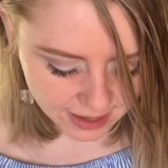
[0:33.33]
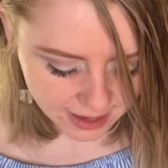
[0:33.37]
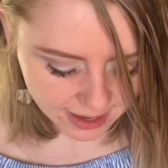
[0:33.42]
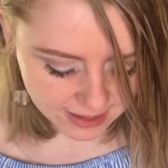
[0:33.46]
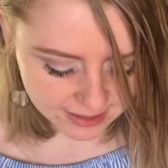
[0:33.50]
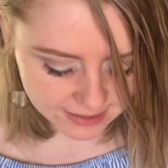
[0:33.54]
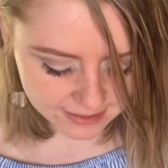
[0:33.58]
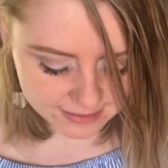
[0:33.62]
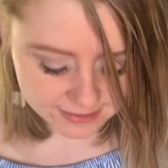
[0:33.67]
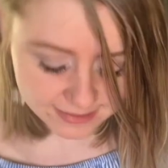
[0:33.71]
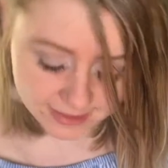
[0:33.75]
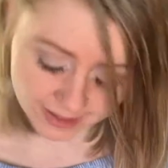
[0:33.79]

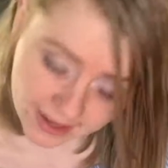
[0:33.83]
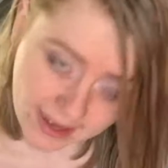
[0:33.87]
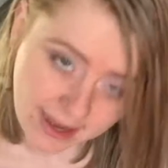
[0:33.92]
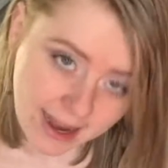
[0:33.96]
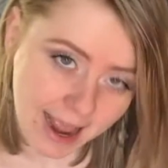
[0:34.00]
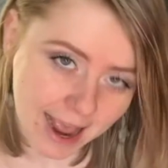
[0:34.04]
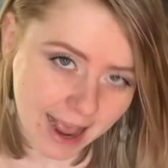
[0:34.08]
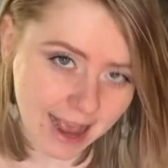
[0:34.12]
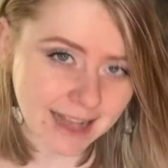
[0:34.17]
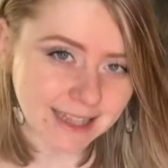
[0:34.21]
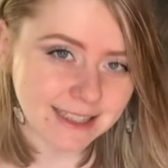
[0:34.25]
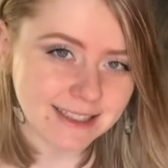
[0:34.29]
and they
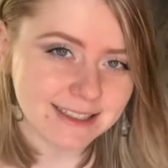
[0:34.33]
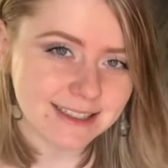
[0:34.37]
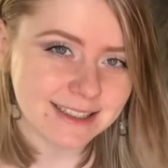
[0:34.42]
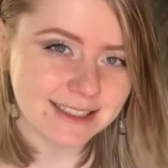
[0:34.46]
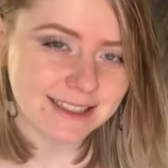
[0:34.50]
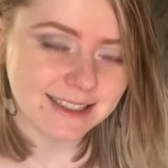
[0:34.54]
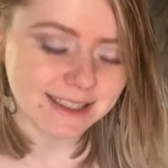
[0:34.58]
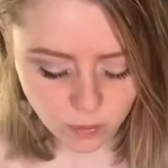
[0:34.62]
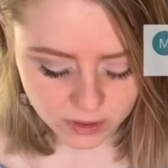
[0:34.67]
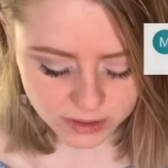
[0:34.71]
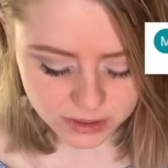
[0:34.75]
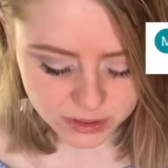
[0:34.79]

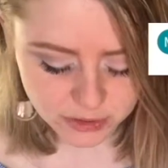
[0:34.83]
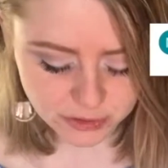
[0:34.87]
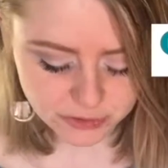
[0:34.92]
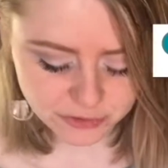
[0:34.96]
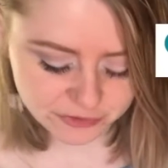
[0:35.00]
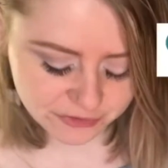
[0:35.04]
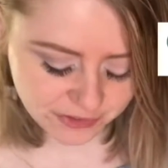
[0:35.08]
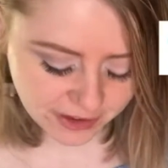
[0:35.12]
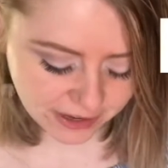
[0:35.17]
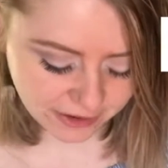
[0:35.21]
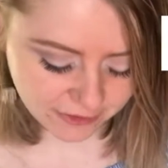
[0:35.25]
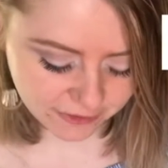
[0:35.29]
ask, what's your
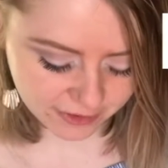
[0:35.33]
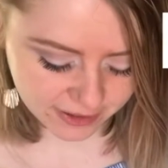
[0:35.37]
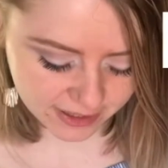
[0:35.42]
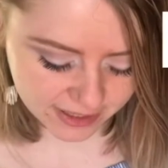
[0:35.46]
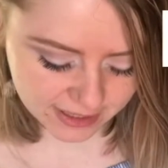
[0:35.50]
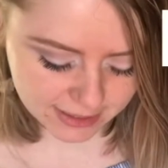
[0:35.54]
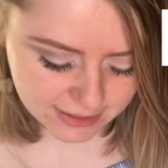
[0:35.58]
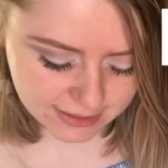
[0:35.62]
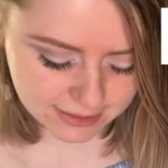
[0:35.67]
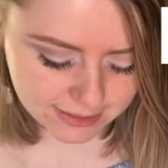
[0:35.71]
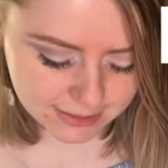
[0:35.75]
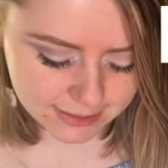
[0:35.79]

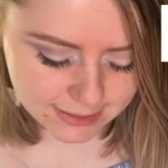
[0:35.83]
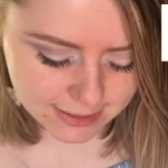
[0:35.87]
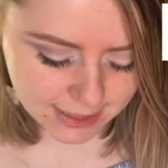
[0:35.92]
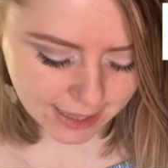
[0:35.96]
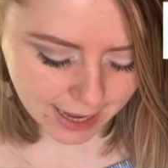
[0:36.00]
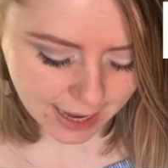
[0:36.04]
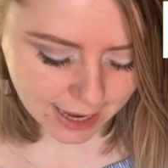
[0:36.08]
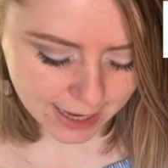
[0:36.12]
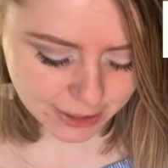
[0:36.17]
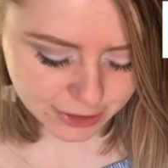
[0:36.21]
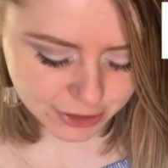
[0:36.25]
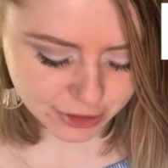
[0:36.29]
favorite
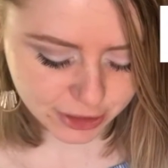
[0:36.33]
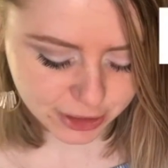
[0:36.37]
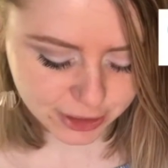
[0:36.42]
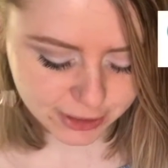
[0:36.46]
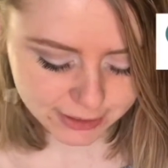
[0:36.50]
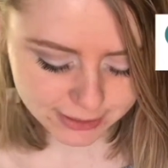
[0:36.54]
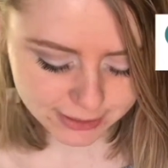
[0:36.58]
/